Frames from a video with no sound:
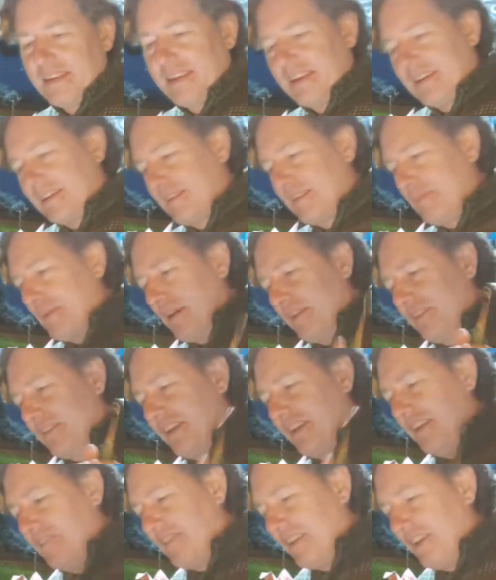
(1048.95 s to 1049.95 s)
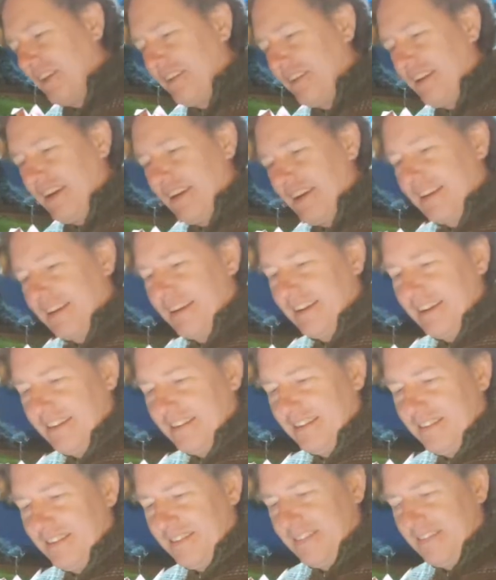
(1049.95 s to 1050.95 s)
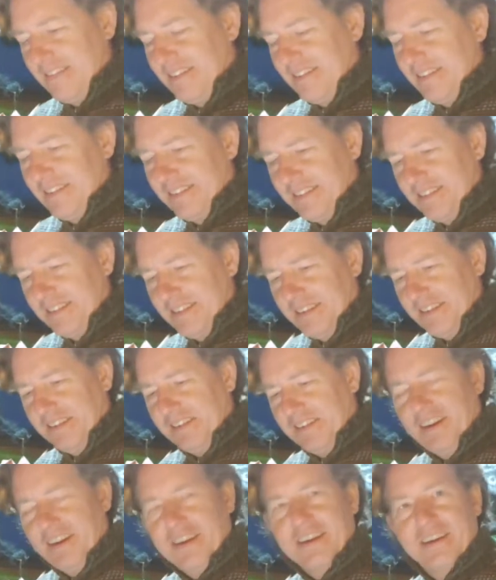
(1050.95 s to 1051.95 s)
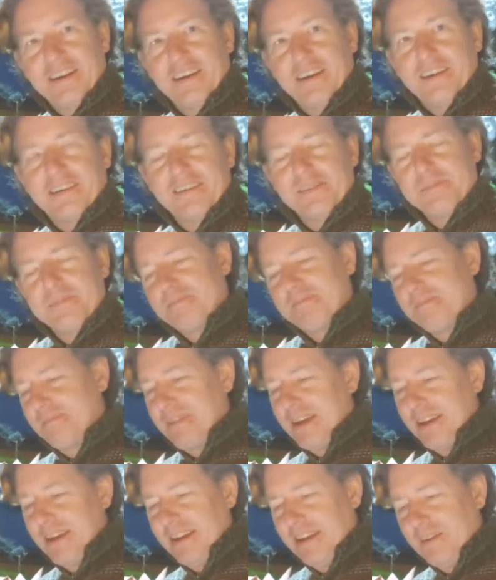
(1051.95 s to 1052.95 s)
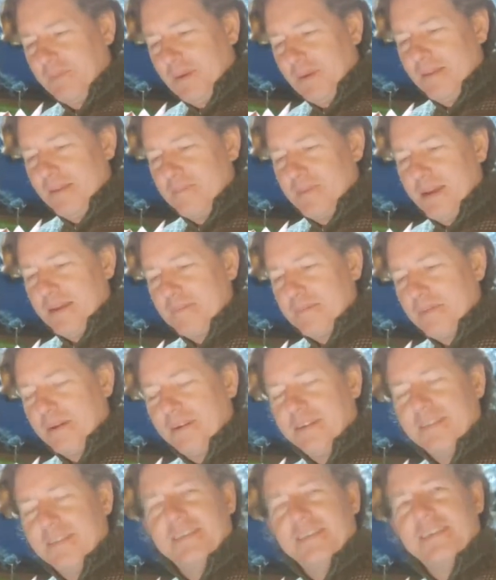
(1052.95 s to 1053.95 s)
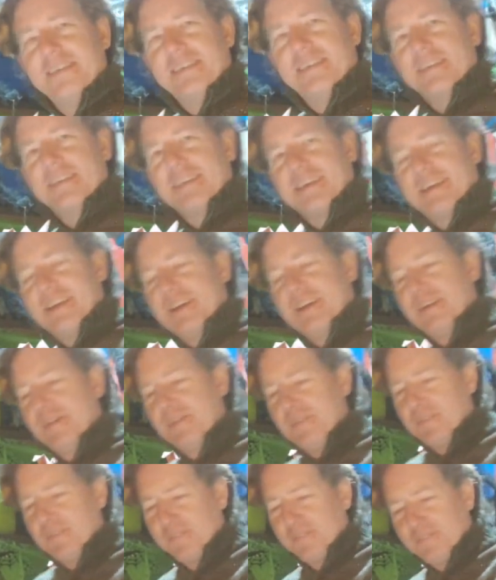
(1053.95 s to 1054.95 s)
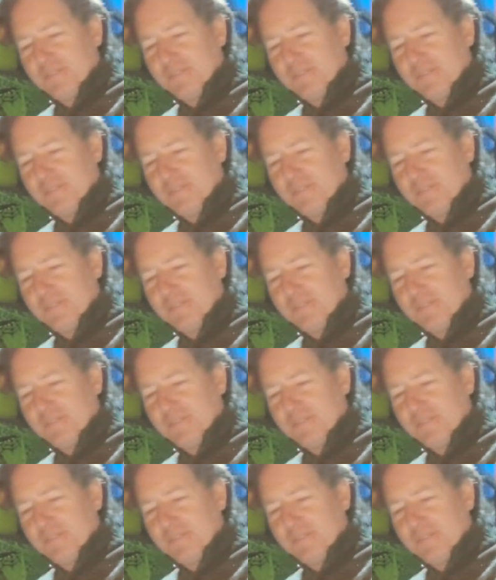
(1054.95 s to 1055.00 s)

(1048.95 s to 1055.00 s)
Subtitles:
especially if they're like darker than white people, you know?